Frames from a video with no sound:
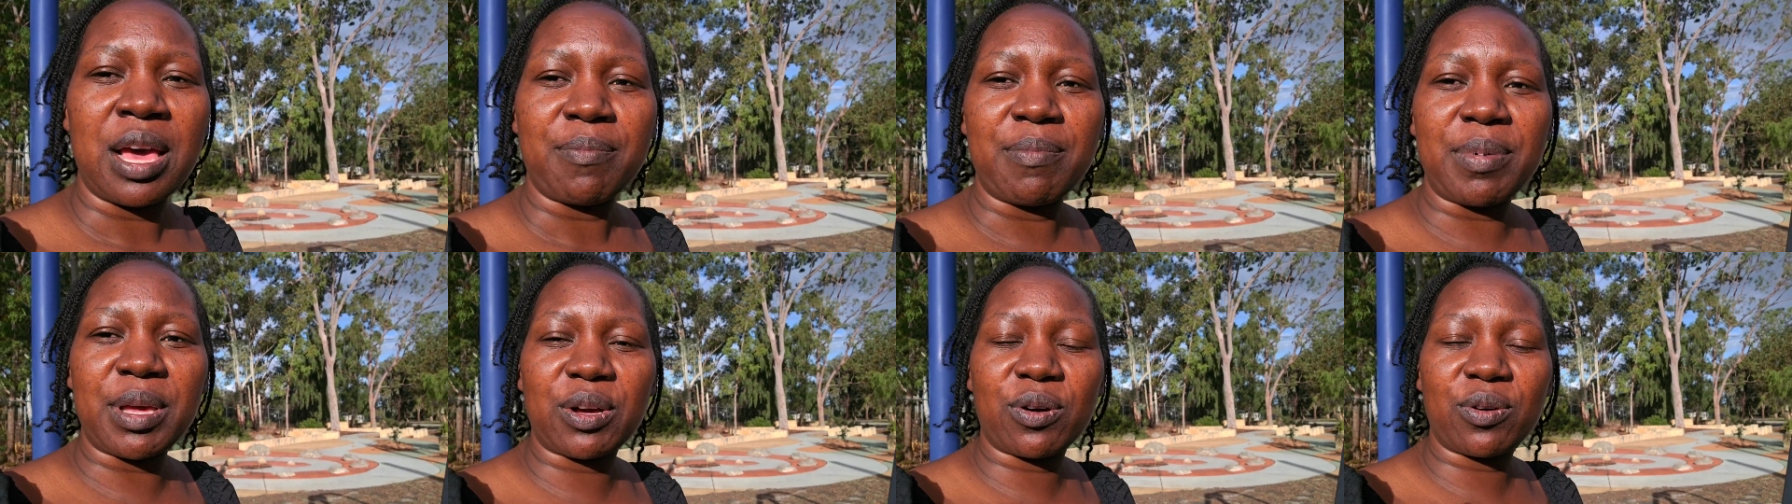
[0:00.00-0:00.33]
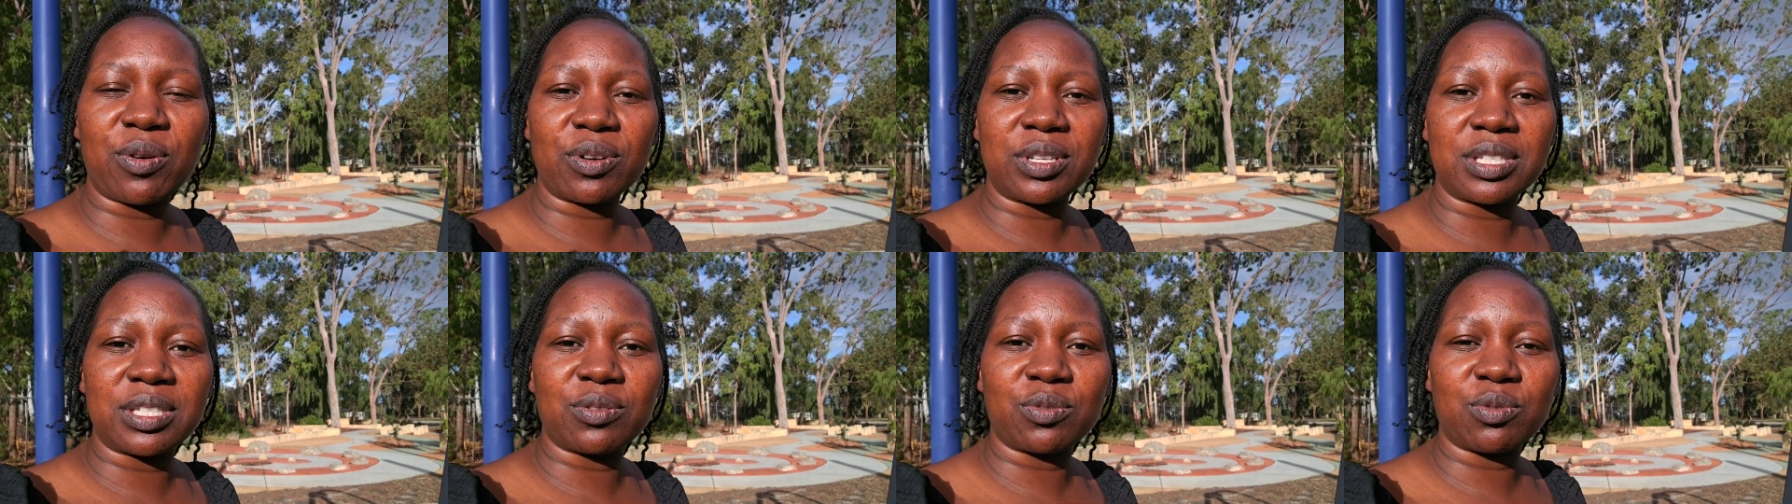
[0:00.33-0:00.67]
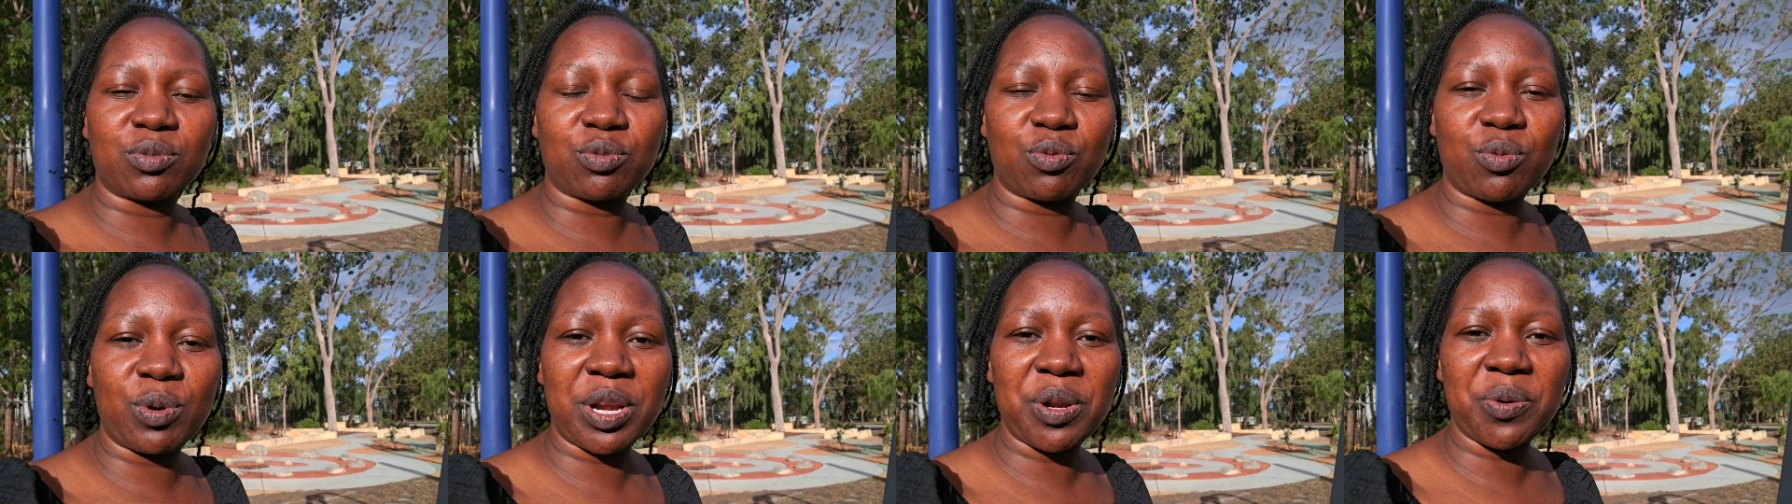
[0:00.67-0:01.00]
Because
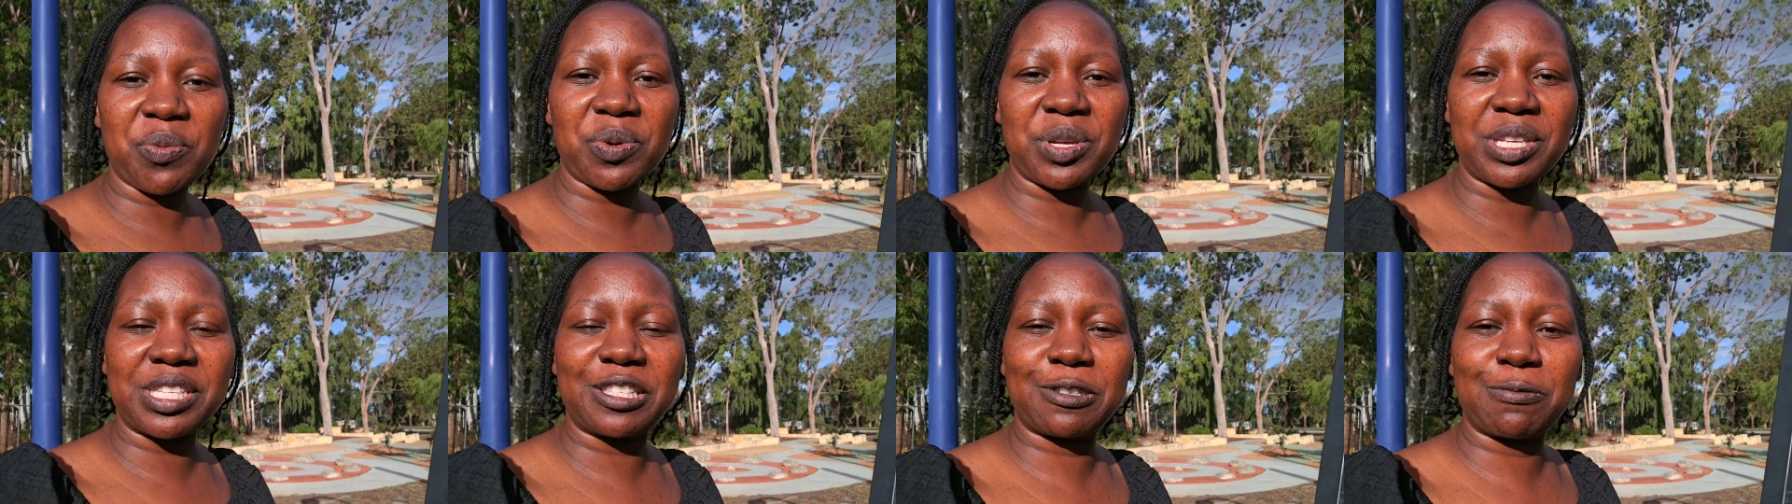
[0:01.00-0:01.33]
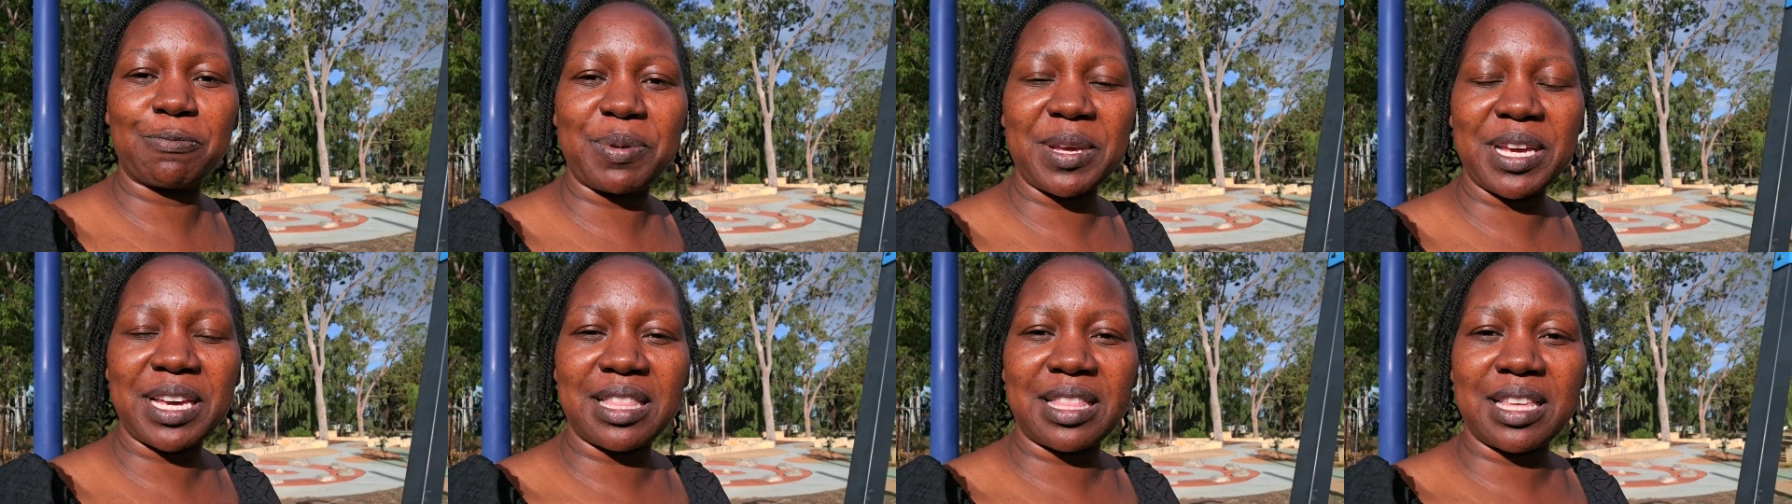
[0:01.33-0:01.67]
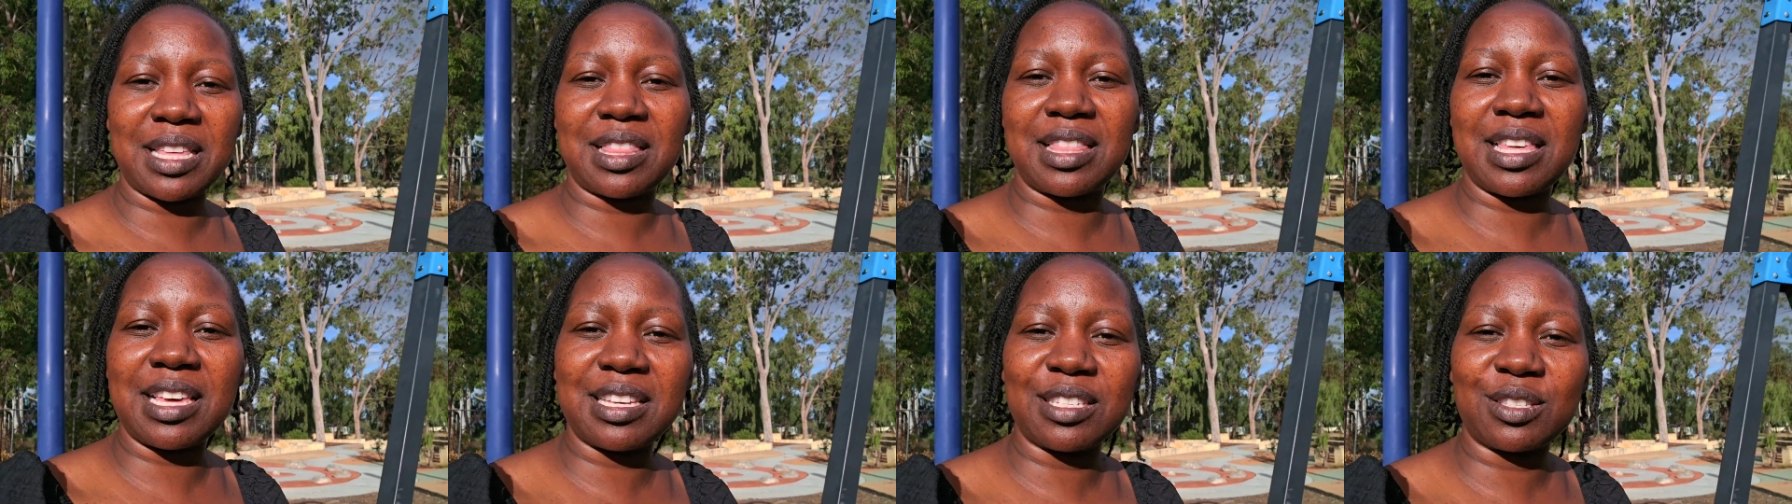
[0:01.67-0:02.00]
when we speak
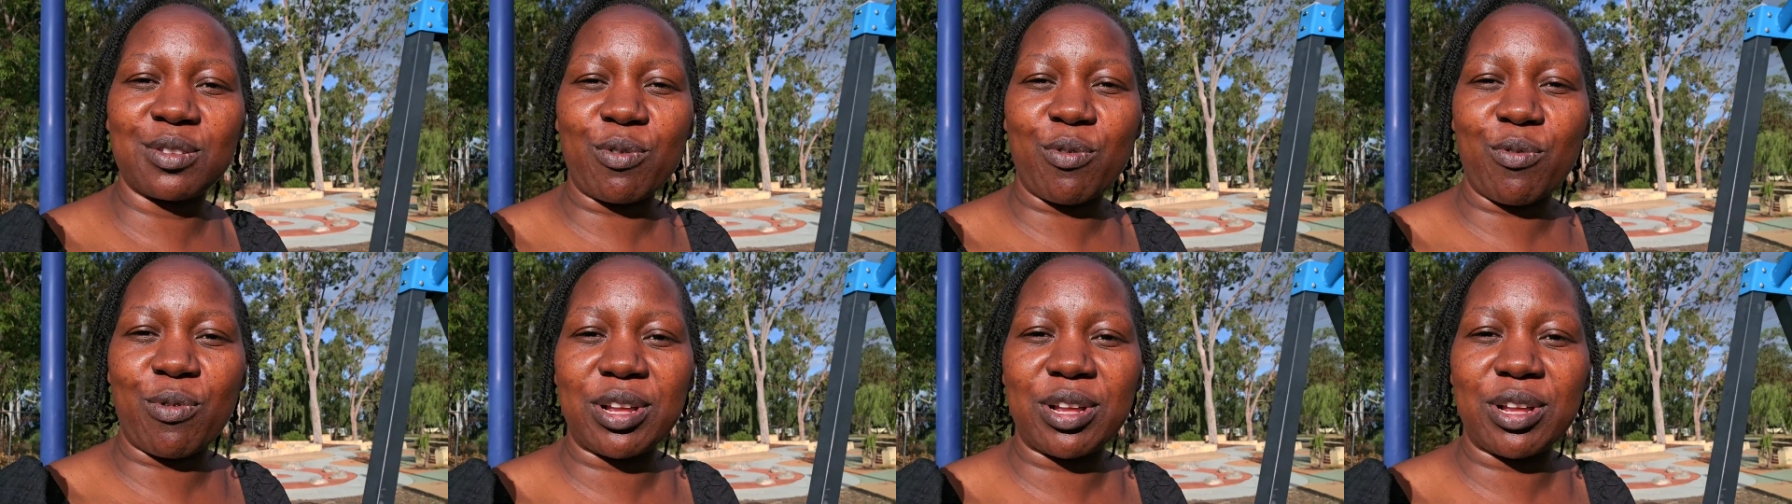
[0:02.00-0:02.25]
the things we